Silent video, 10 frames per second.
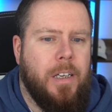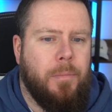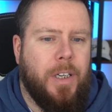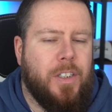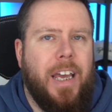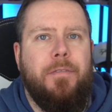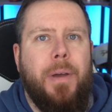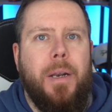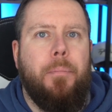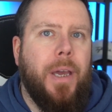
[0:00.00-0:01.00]
because they've
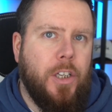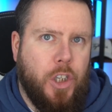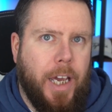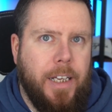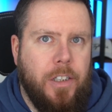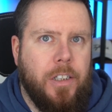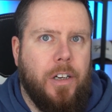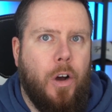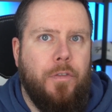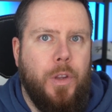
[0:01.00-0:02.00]
made a big change
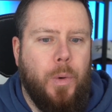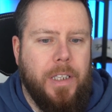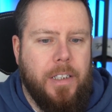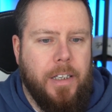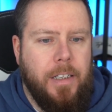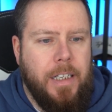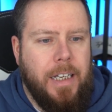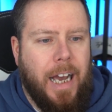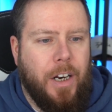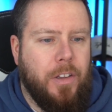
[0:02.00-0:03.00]
over the winter
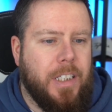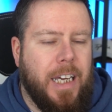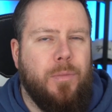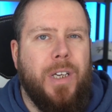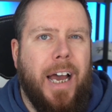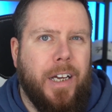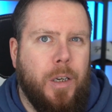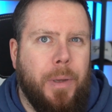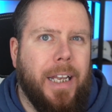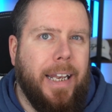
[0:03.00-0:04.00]
and other teams are going to
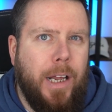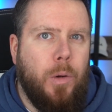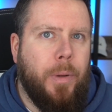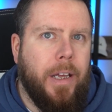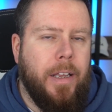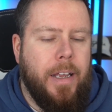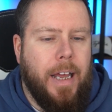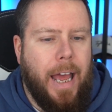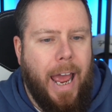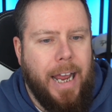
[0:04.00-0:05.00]
be a little bit
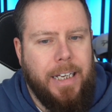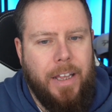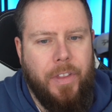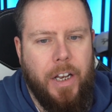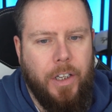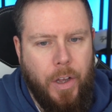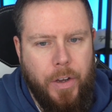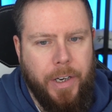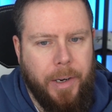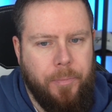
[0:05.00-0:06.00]
ahead in their
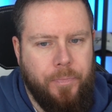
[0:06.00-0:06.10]
learning.